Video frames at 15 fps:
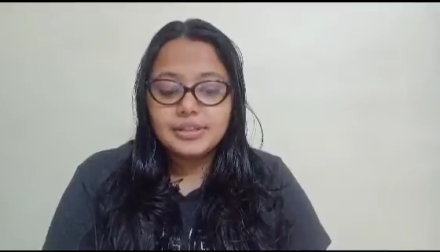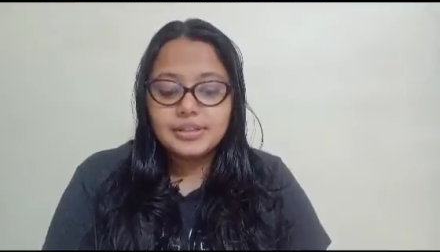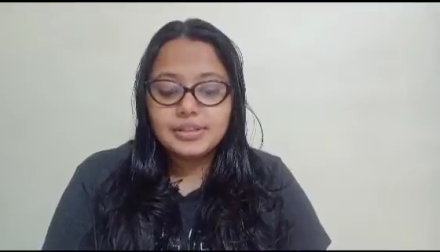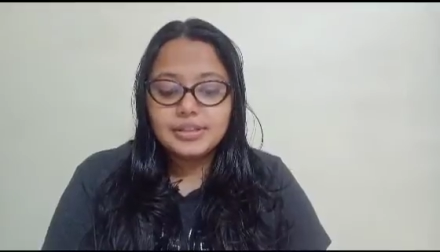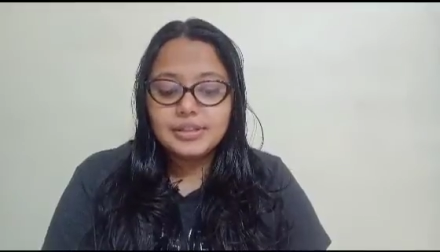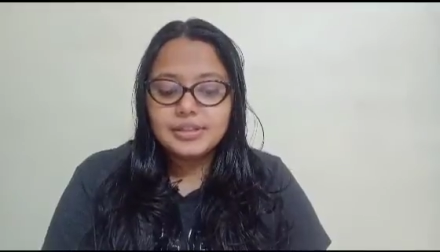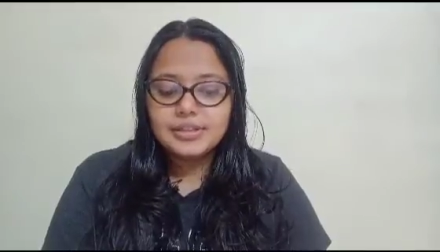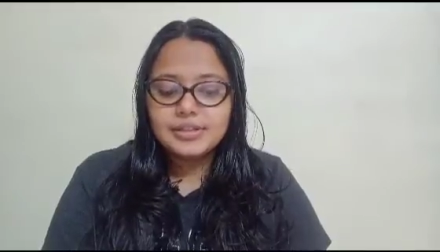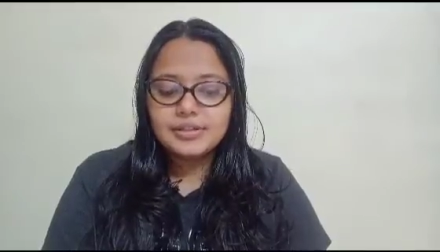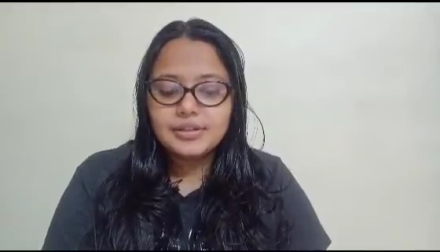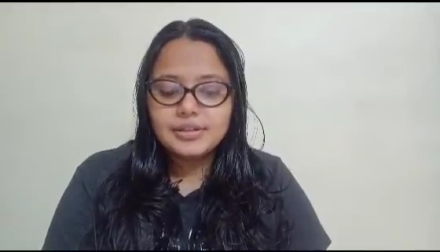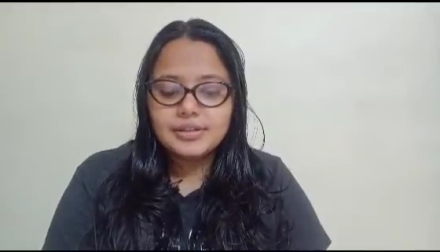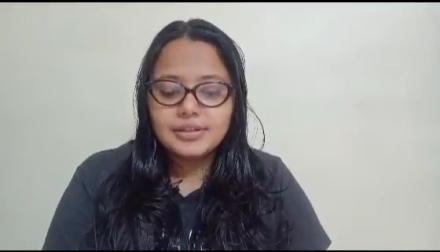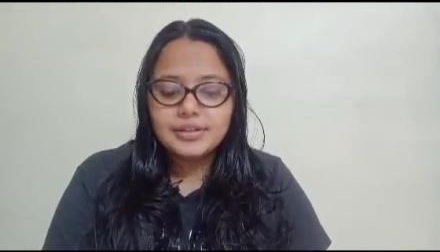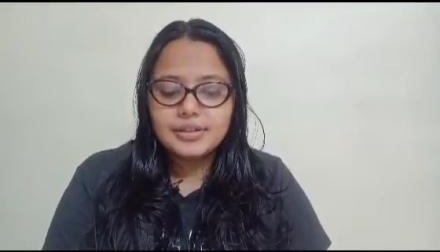
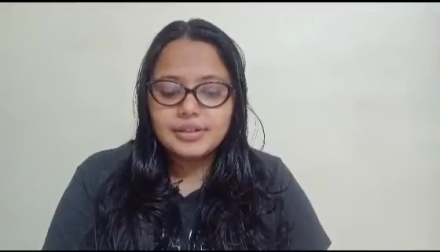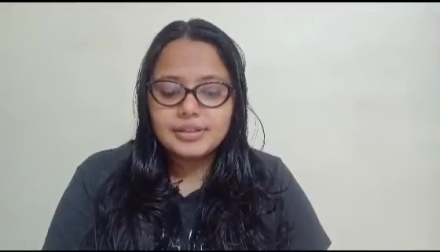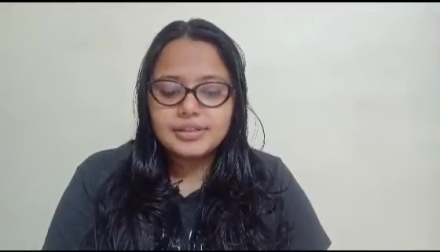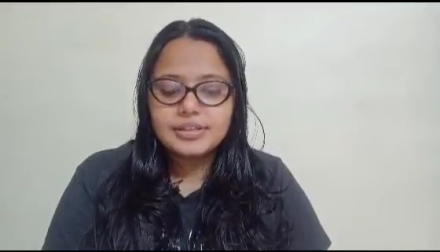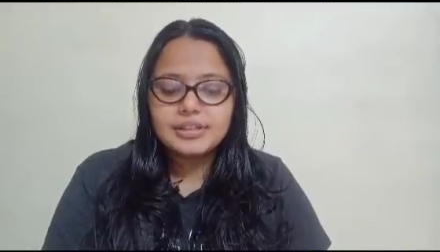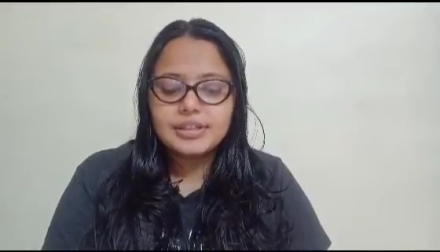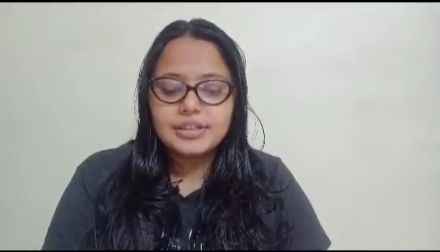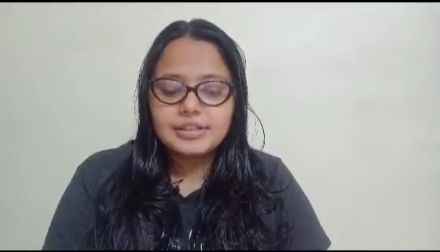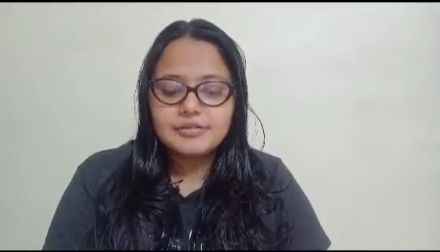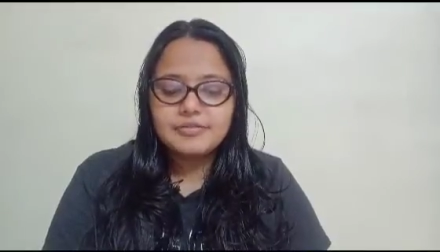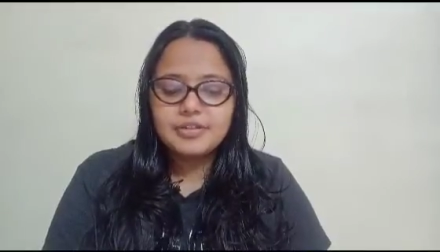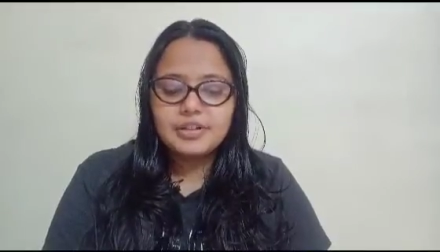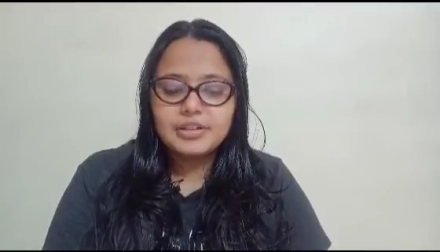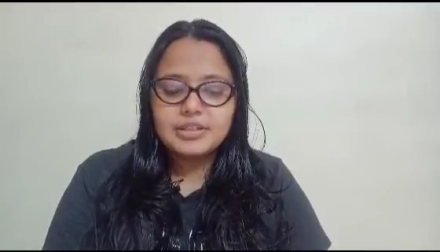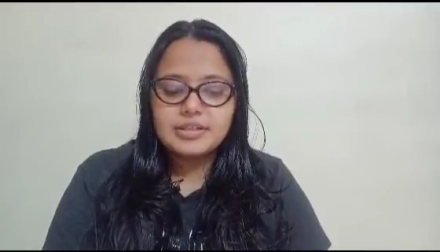uh, critical
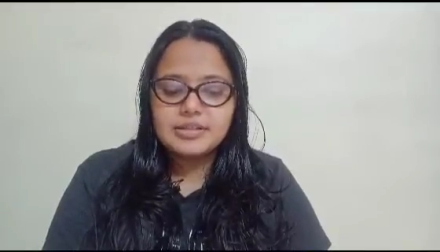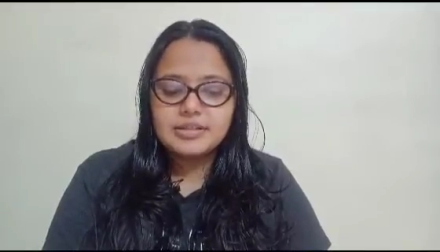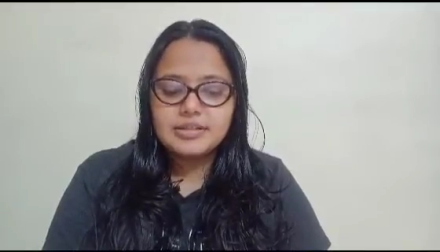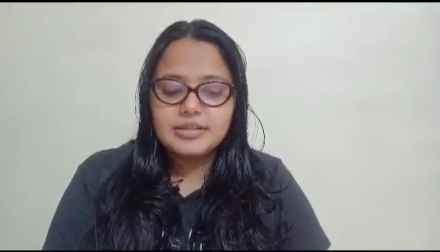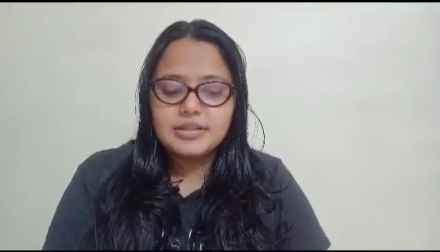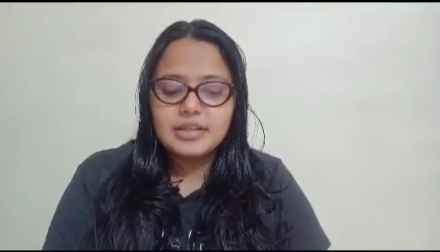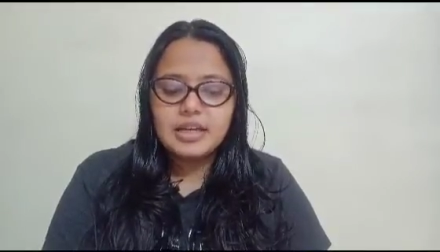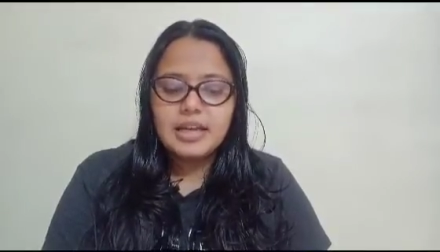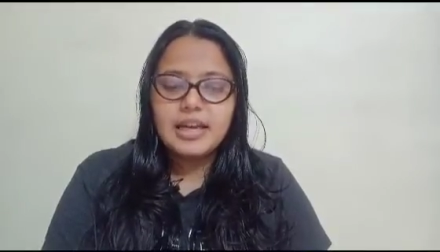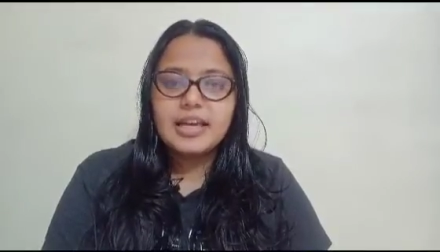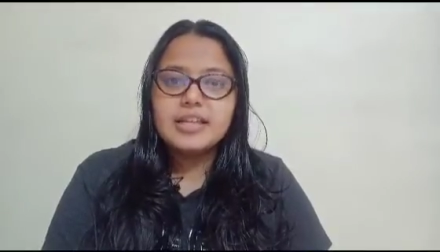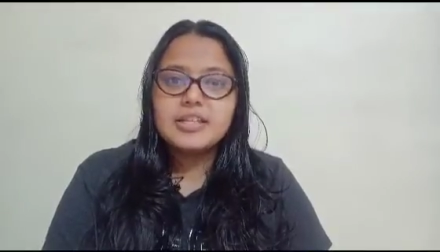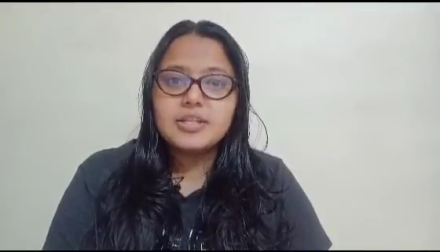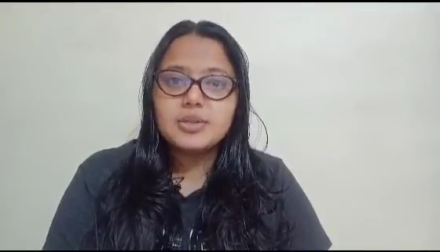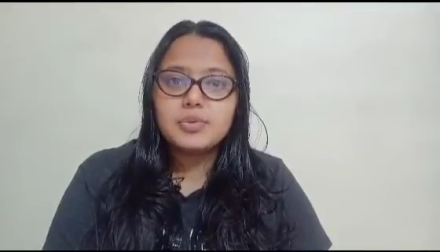inferences as
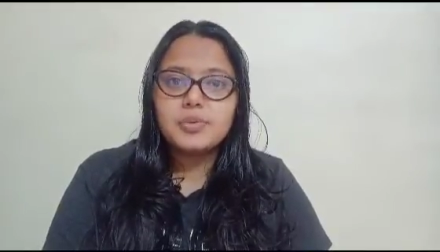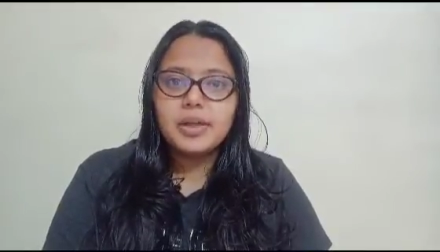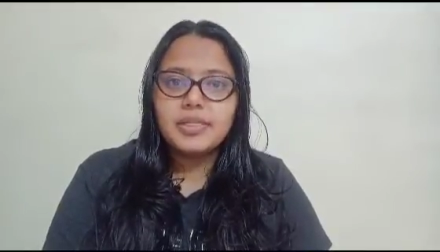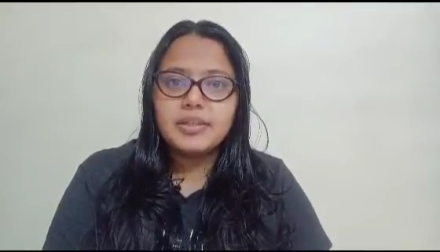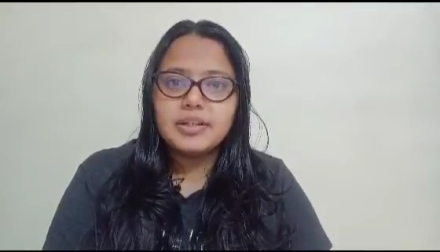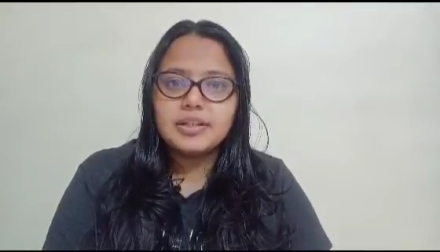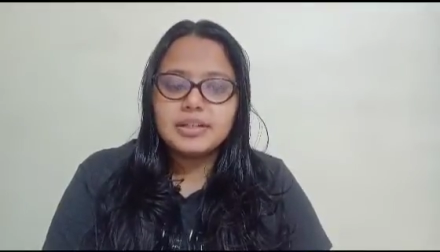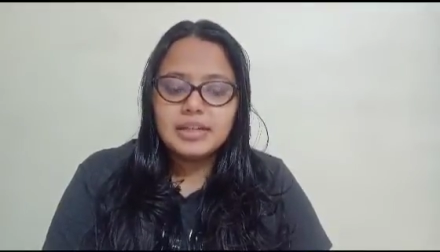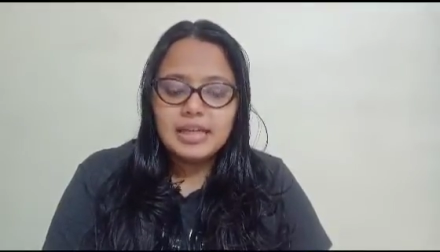to whether